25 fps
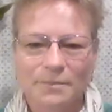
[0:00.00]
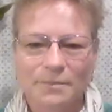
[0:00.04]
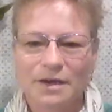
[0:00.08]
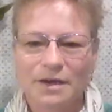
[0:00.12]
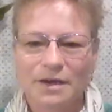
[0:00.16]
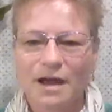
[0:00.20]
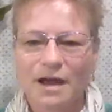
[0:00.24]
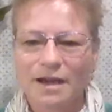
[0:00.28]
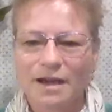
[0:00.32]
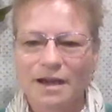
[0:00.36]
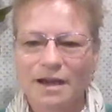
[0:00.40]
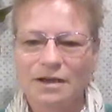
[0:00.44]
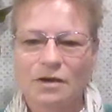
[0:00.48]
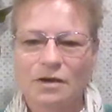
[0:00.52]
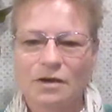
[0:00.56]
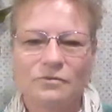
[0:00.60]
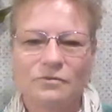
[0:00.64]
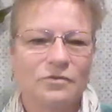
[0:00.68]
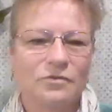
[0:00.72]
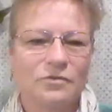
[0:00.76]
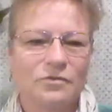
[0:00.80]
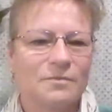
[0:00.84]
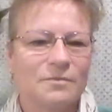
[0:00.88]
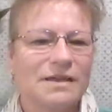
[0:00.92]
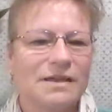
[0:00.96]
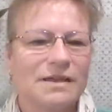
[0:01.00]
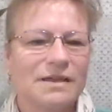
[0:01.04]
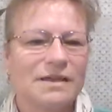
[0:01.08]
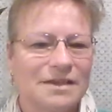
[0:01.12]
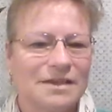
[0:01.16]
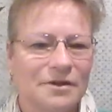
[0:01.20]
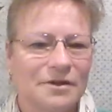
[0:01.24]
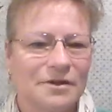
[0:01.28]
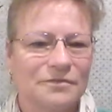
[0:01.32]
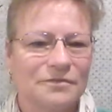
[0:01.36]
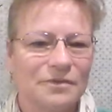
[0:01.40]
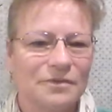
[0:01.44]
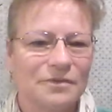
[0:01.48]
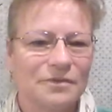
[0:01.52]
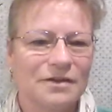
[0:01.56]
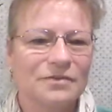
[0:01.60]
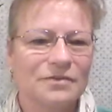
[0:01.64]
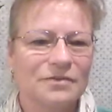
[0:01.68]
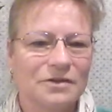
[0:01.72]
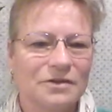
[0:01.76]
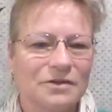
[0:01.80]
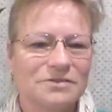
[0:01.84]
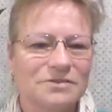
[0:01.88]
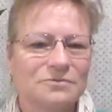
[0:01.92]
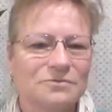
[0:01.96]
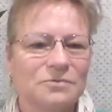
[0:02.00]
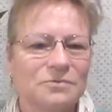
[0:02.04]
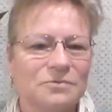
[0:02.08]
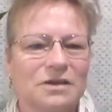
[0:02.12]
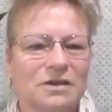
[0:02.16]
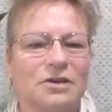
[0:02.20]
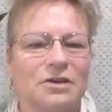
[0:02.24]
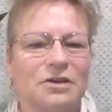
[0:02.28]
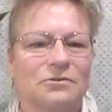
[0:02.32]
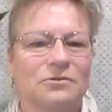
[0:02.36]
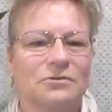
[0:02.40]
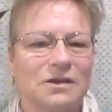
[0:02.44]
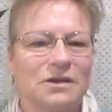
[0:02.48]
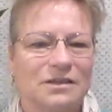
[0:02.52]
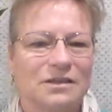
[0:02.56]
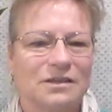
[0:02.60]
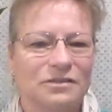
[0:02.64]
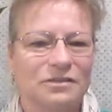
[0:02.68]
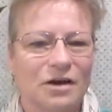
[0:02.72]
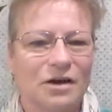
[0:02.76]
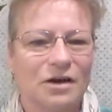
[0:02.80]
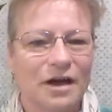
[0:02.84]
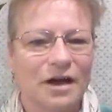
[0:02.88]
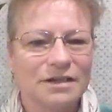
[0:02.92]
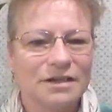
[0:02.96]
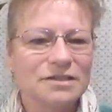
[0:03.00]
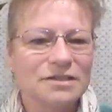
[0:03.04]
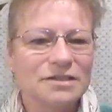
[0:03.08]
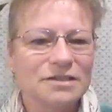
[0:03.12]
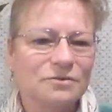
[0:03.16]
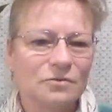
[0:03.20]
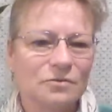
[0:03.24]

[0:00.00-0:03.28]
And I know for myself, if there's a reoccurring thought